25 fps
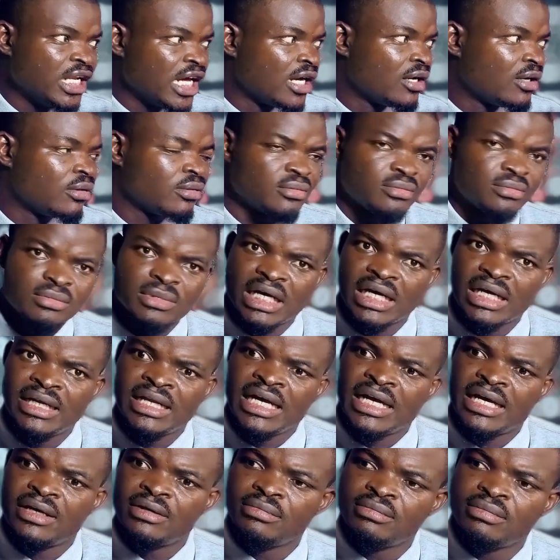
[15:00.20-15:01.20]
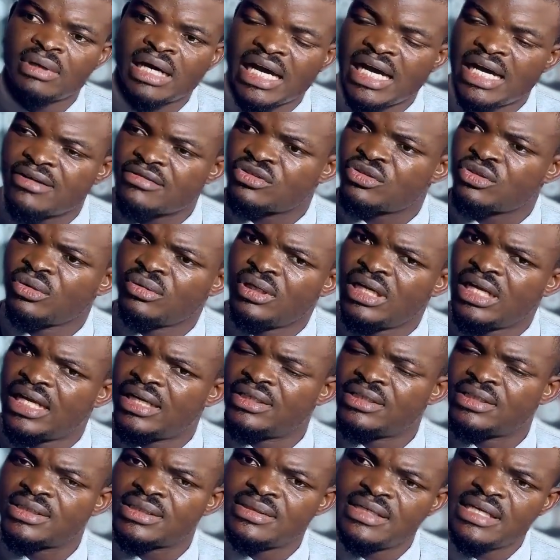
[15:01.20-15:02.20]
now, and I have sun that
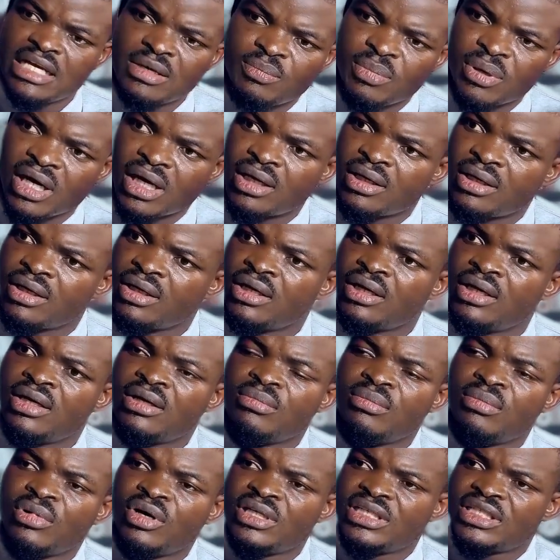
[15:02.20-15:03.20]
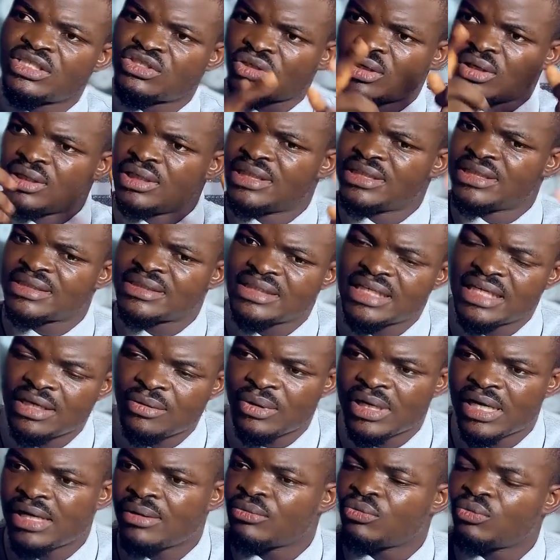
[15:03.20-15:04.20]
is NEPA, but the sun is there.
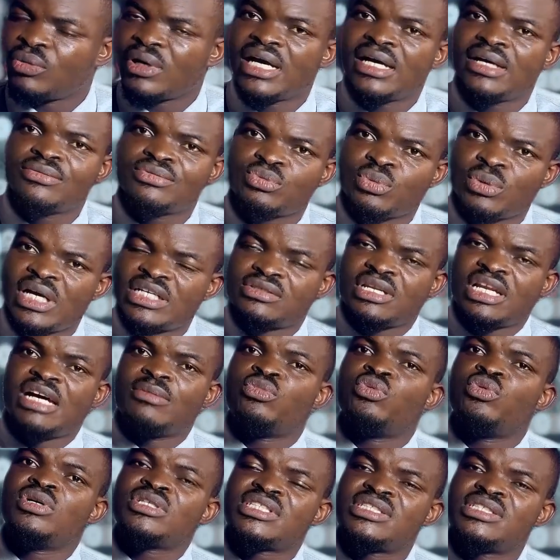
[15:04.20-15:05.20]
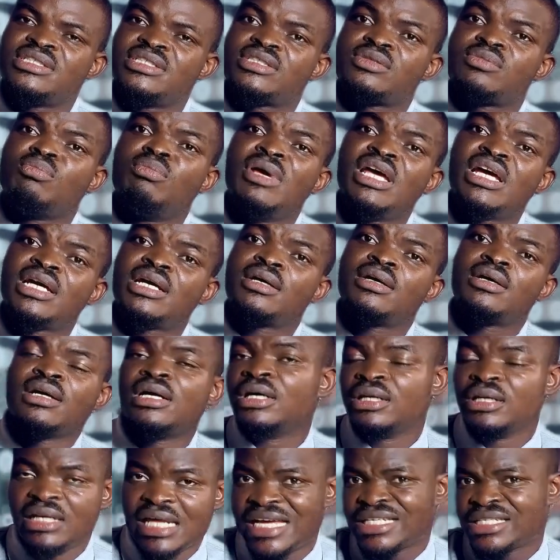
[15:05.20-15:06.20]
Why should I be wasting it?
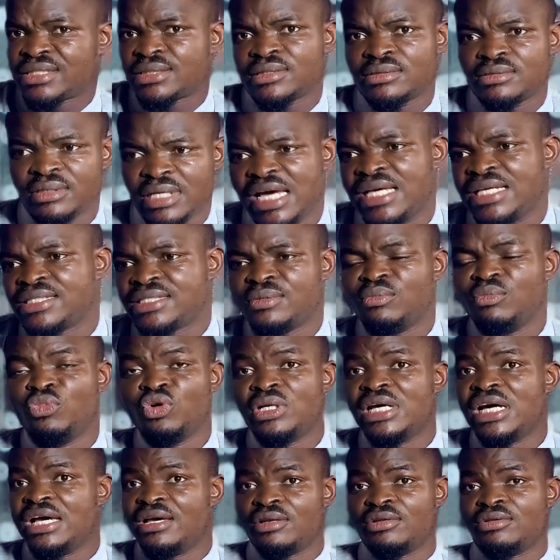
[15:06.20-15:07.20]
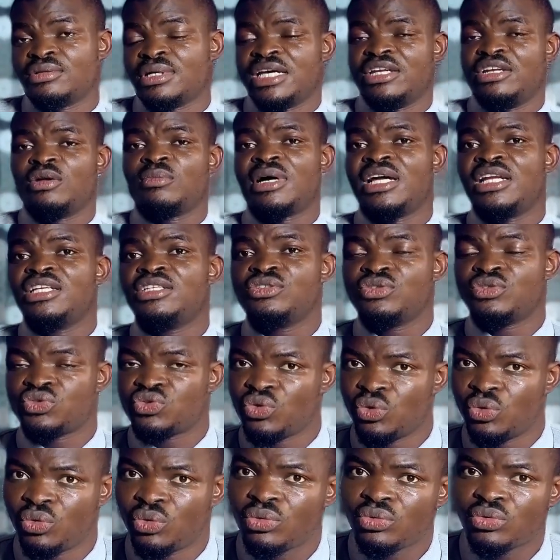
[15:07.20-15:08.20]
That's the mode I normally use
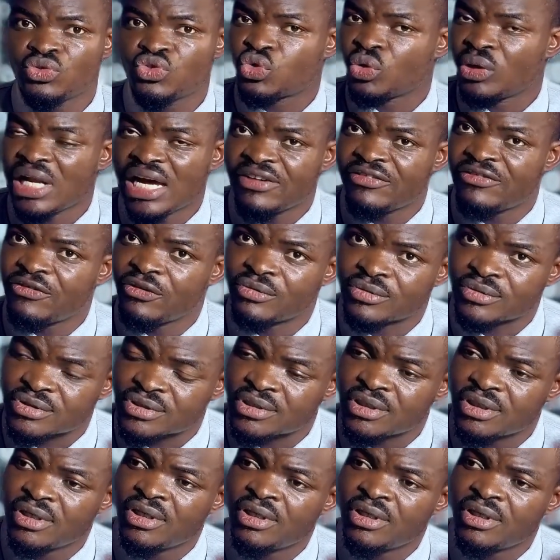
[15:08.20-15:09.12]
though. Solar first.